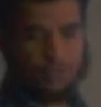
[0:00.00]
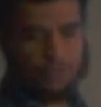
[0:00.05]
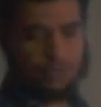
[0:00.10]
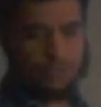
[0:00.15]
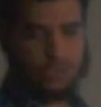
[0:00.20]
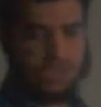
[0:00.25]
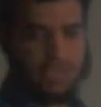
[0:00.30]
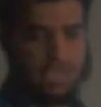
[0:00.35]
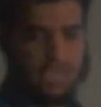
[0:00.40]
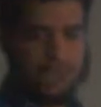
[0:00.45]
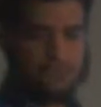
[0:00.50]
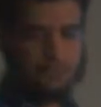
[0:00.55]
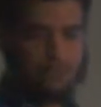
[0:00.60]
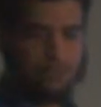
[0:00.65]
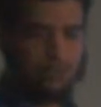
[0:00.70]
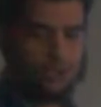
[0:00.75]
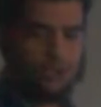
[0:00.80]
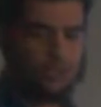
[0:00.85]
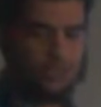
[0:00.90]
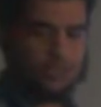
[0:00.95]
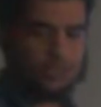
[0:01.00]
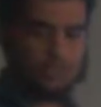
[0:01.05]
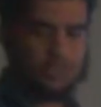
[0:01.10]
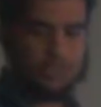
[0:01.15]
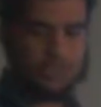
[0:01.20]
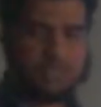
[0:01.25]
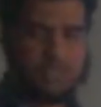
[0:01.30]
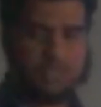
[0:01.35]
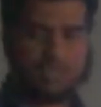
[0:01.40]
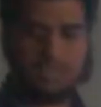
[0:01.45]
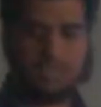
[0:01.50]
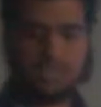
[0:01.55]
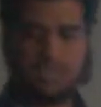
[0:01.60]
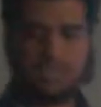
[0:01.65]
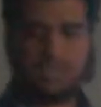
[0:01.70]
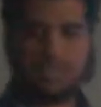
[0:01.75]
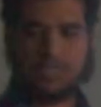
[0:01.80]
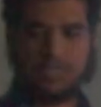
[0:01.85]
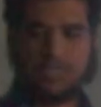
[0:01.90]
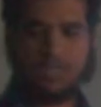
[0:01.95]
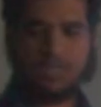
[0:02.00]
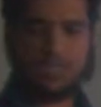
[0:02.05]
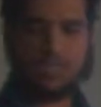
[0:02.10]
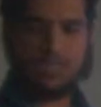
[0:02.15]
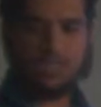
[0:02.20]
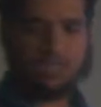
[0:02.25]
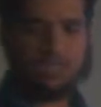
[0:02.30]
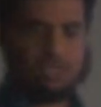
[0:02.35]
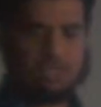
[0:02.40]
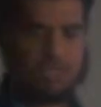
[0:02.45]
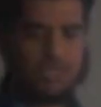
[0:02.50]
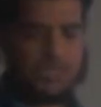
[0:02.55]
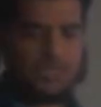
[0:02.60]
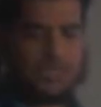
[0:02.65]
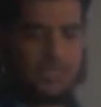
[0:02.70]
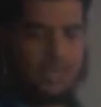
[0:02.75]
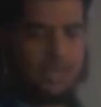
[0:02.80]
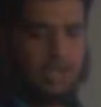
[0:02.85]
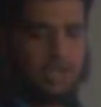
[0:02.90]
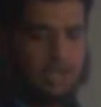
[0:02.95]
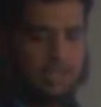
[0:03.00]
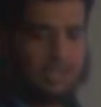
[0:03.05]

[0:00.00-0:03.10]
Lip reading: we have huge metal cylinders are